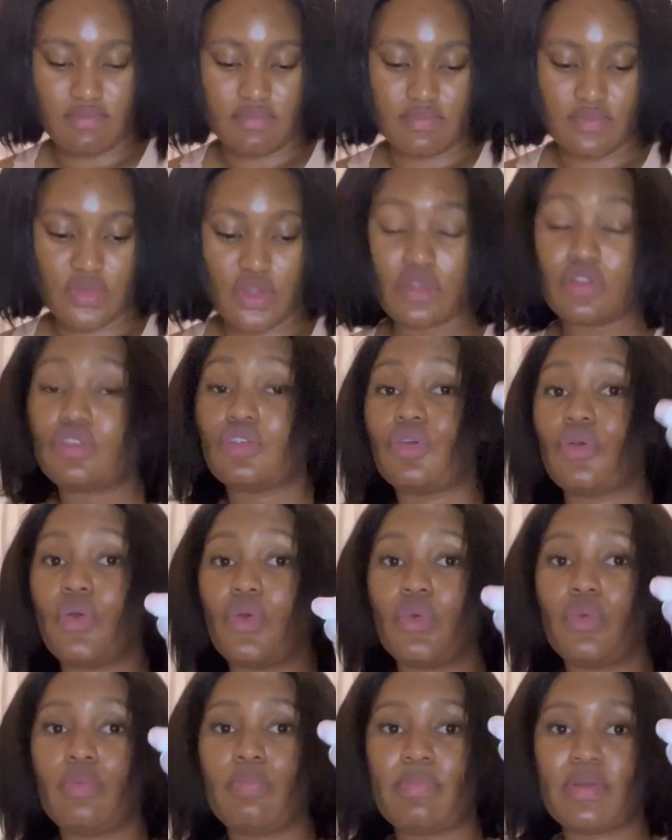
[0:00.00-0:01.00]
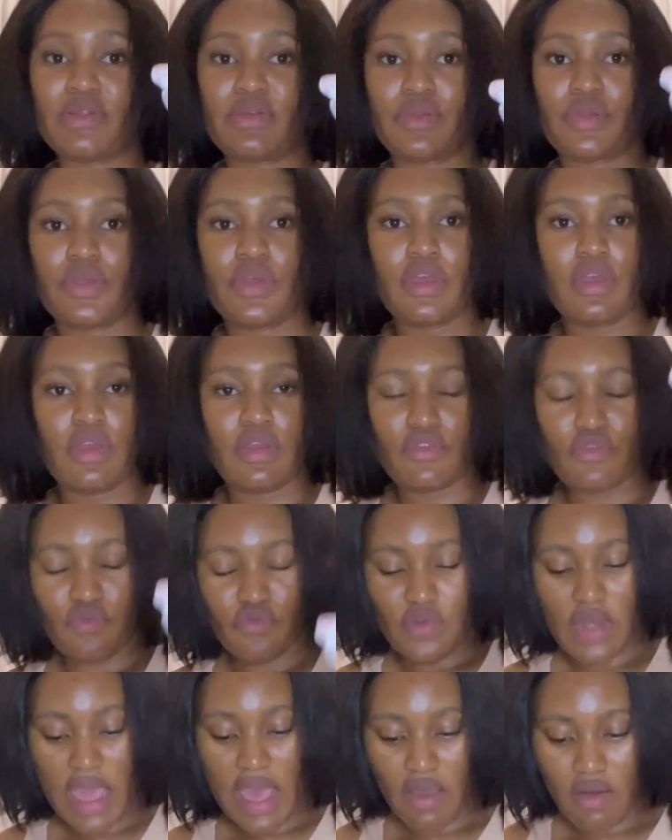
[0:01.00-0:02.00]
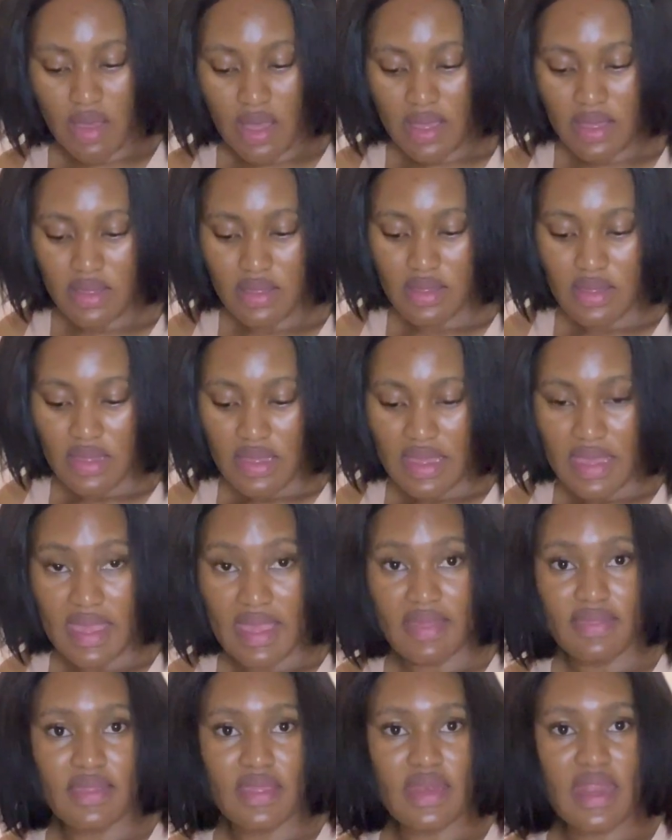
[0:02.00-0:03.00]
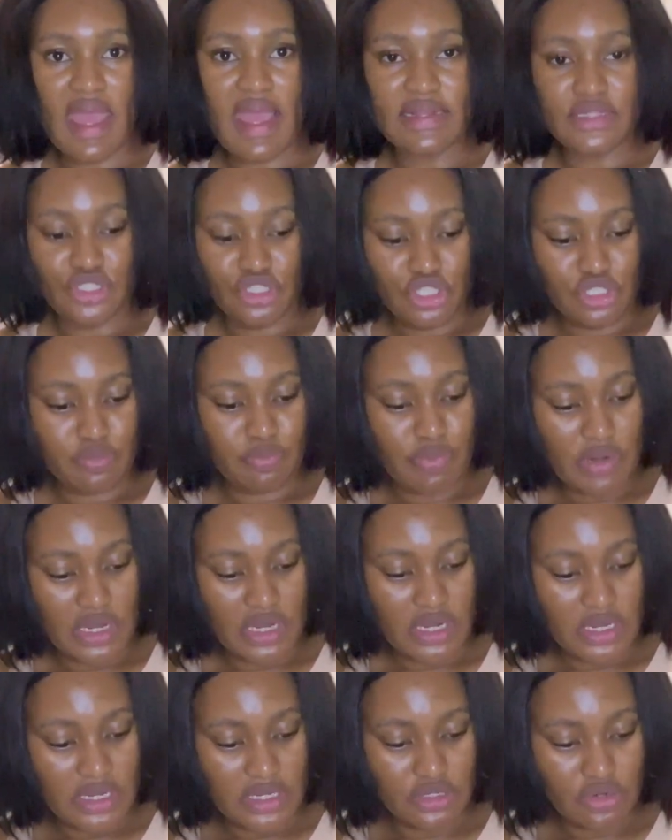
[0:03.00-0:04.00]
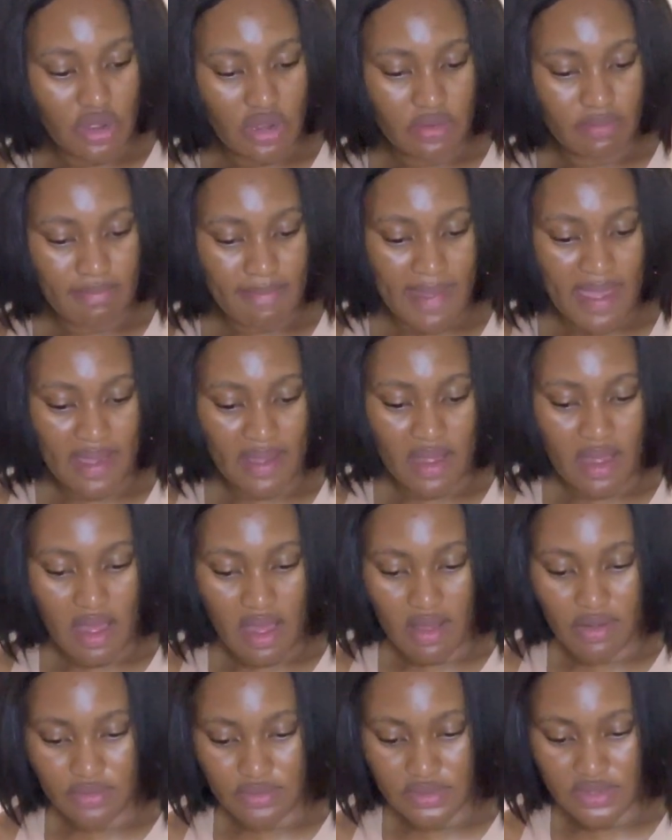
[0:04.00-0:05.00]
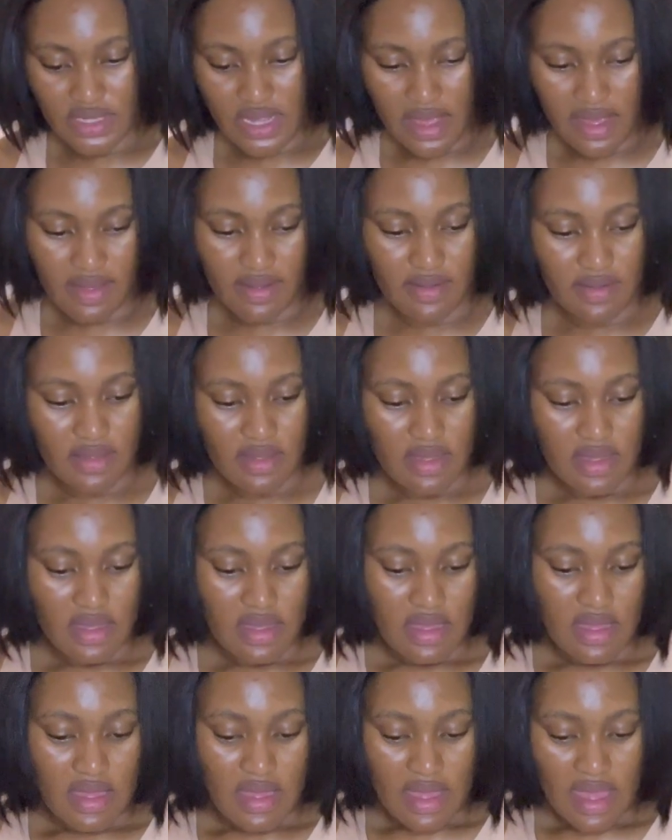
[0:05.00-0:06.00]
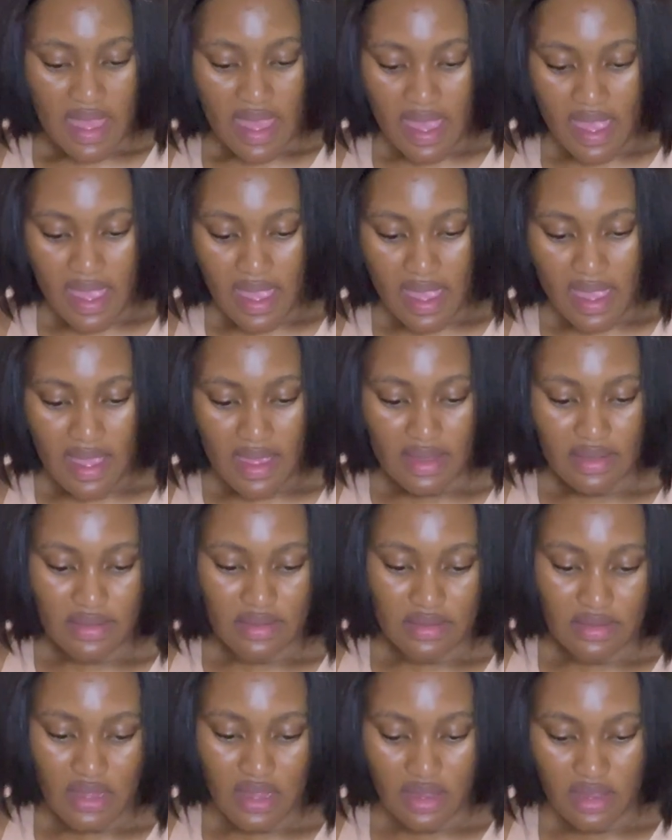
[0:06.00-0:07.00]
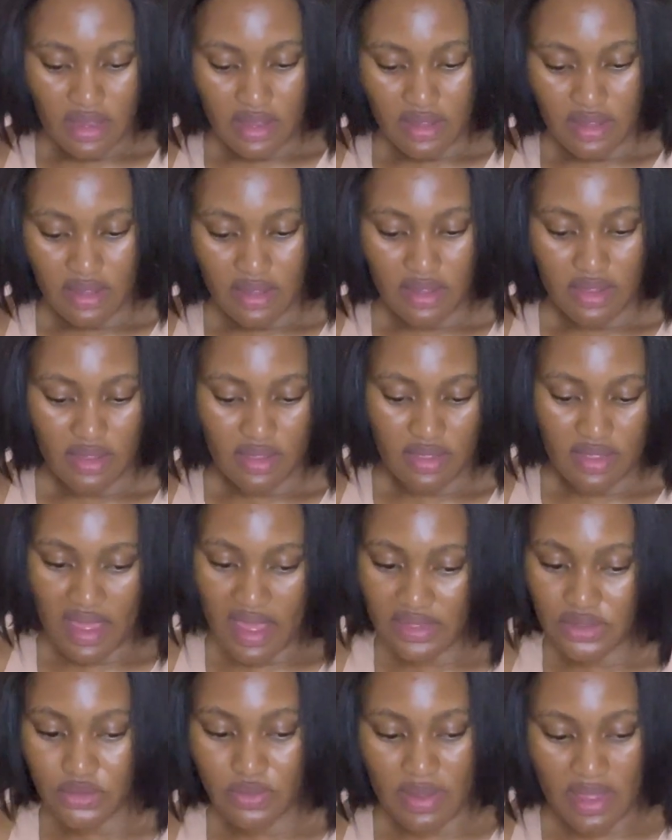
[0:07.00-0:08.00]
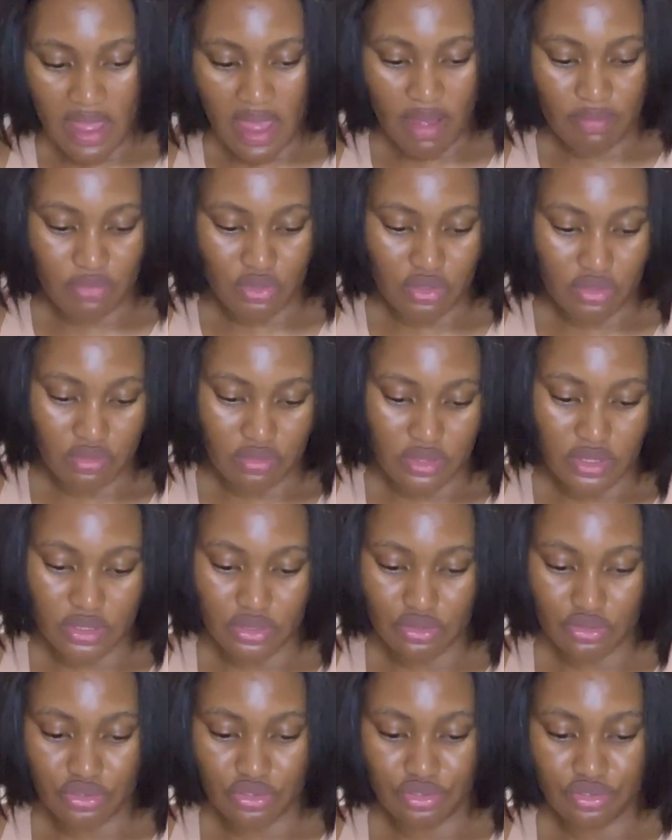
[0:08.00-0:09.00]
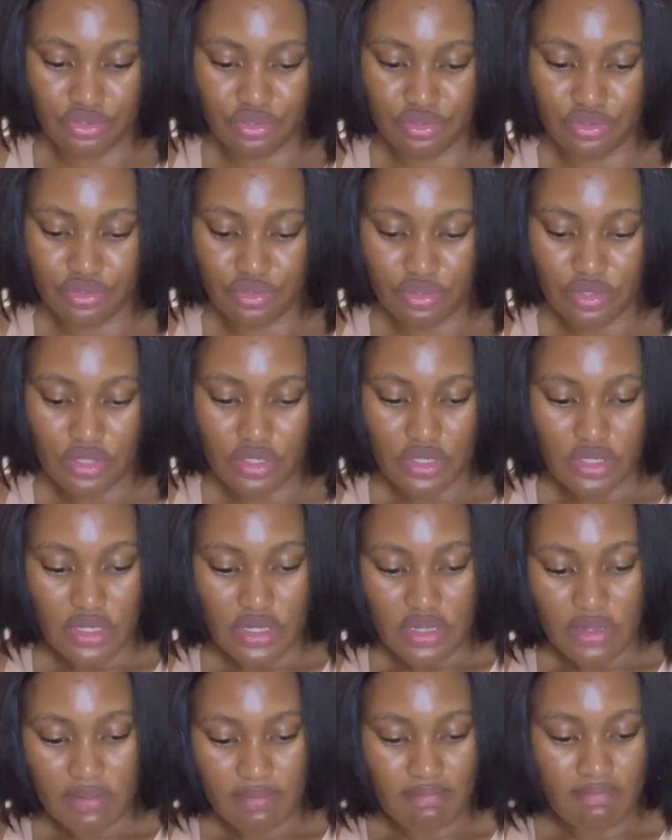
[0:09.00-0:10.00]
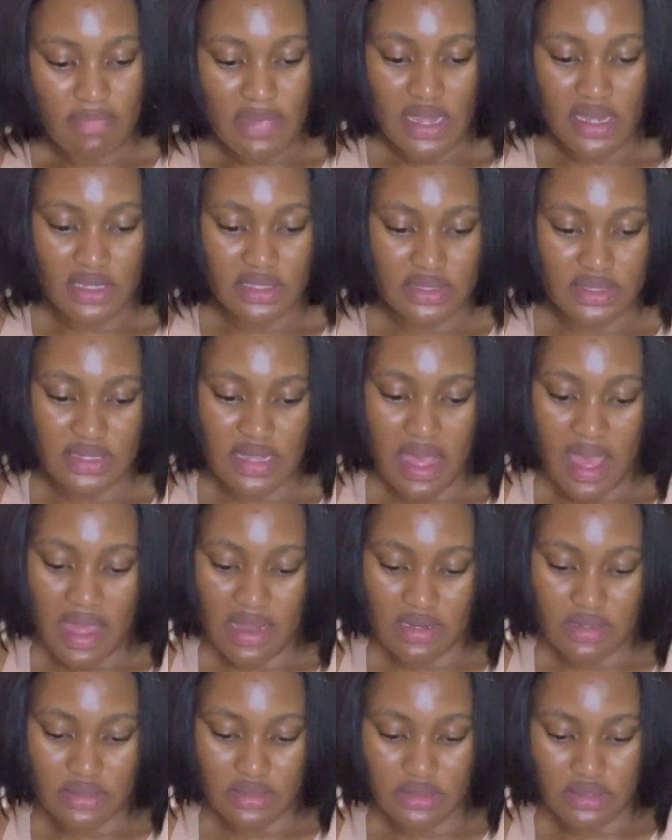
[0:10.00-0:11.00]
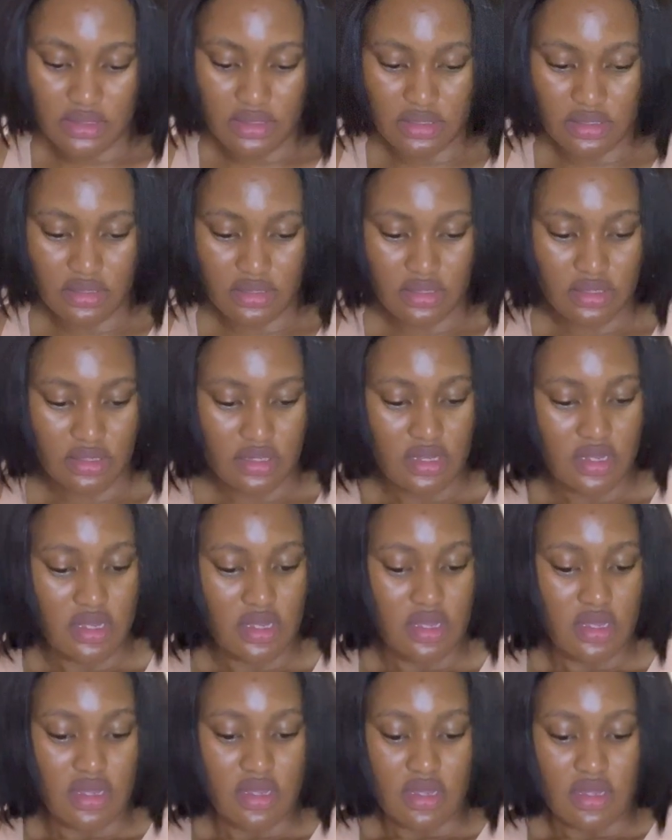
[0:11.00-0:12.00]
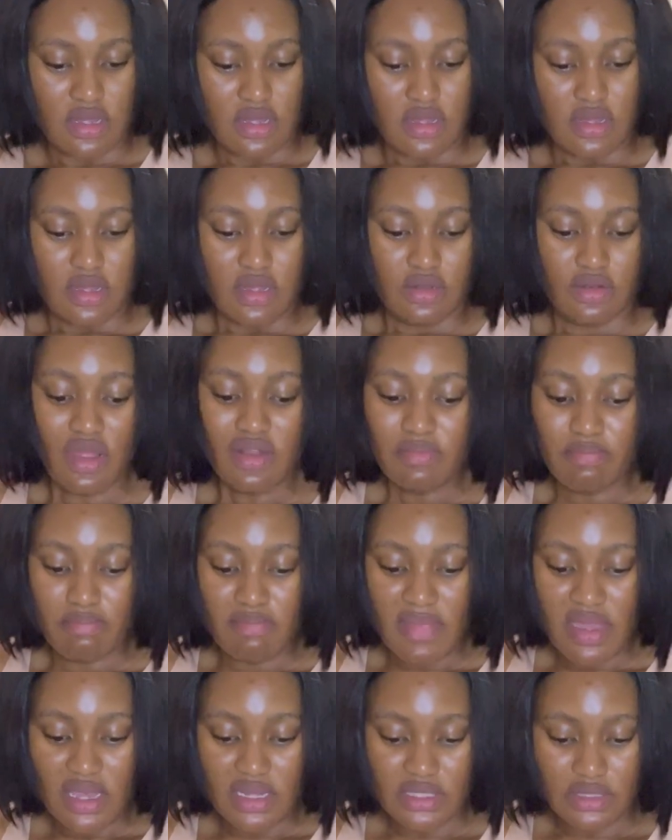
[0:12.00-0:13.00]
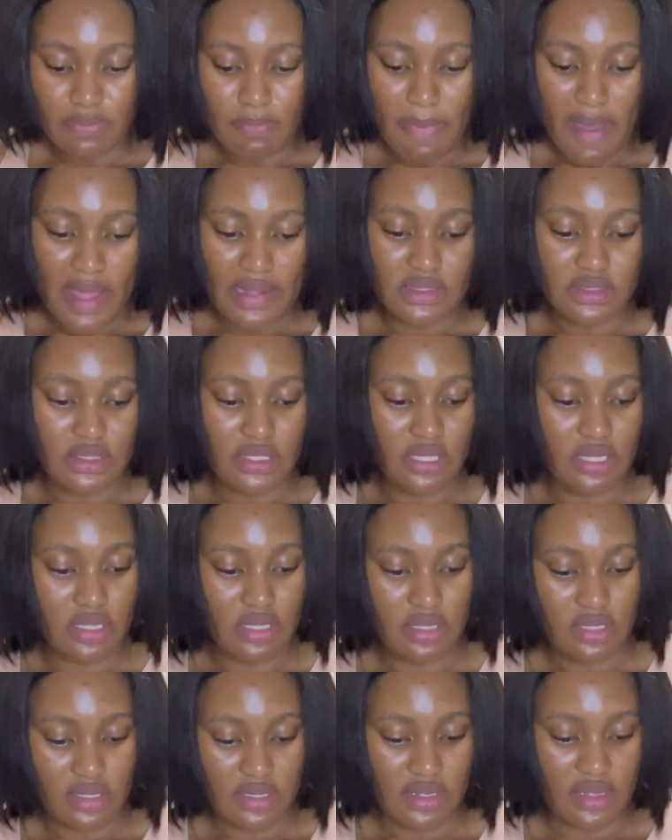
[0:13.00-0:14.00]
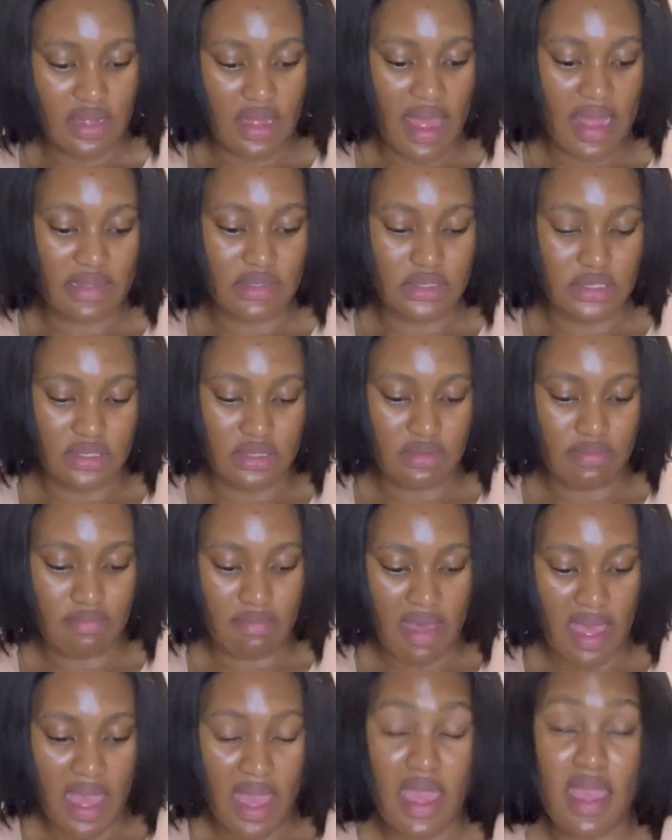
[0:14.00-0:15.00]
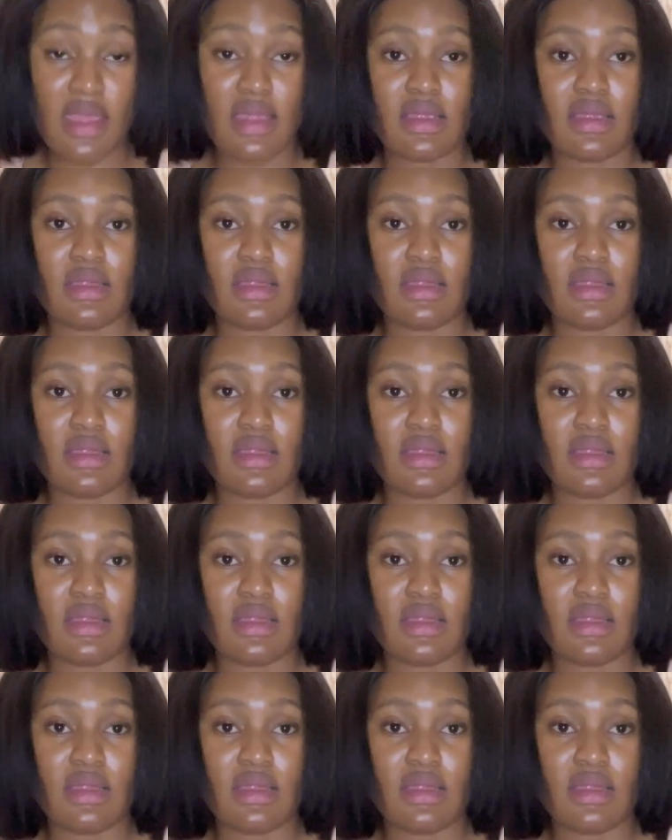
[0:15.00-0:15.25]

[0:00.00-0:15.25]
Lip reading: not dough but flour, and then I just sprinkle it on my counter, and that's where I'm going to mix, and not mix but cut my